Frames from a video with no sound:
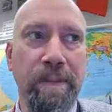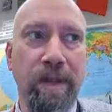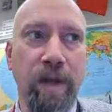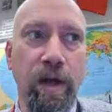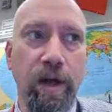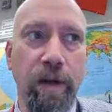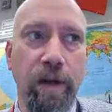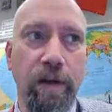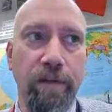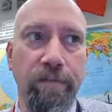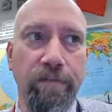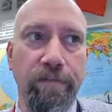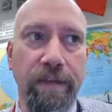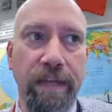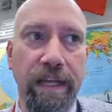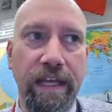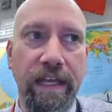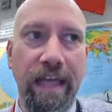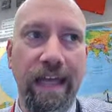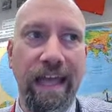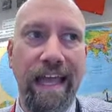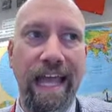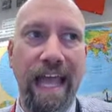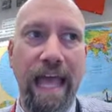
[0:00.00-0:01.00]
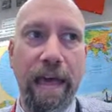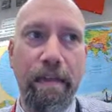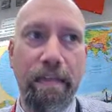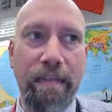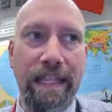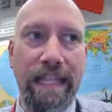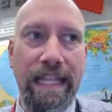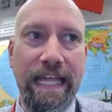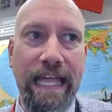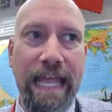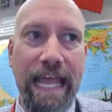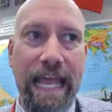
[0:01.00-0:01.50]
bibliography
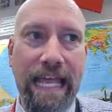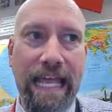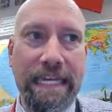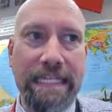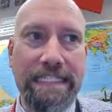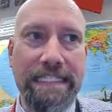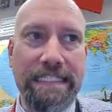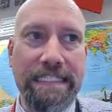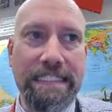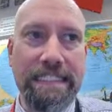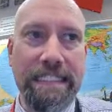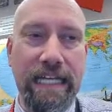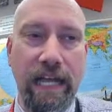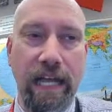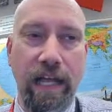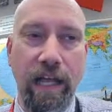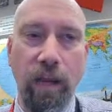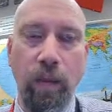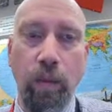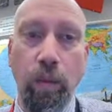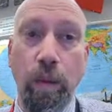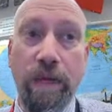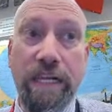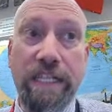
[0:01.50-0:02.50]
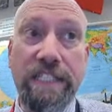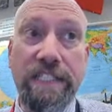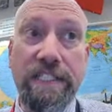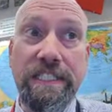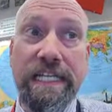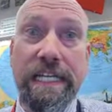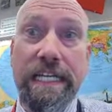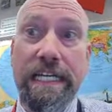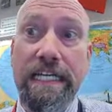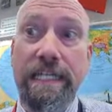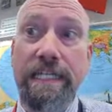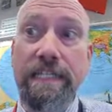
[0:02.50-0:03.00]
MLA 8 style,
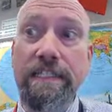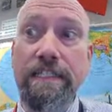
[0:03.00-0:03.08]
which